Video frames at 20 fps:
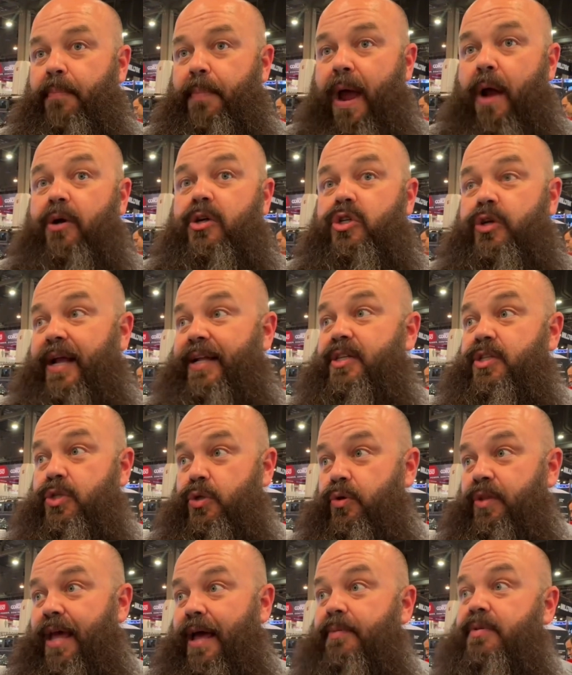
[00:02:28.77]
powertrains
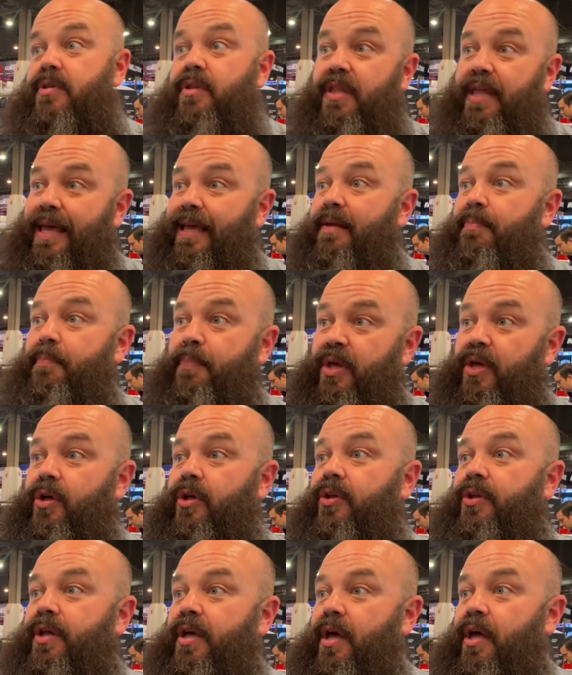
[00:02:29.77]
to them so they can
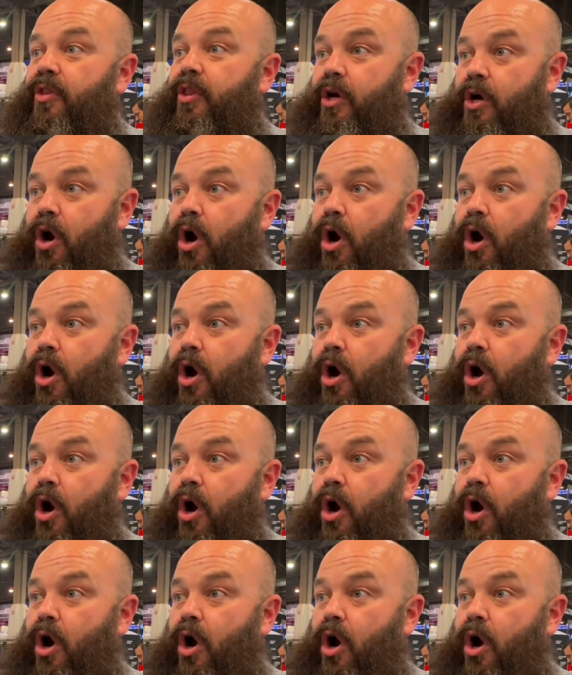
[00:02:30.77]
build the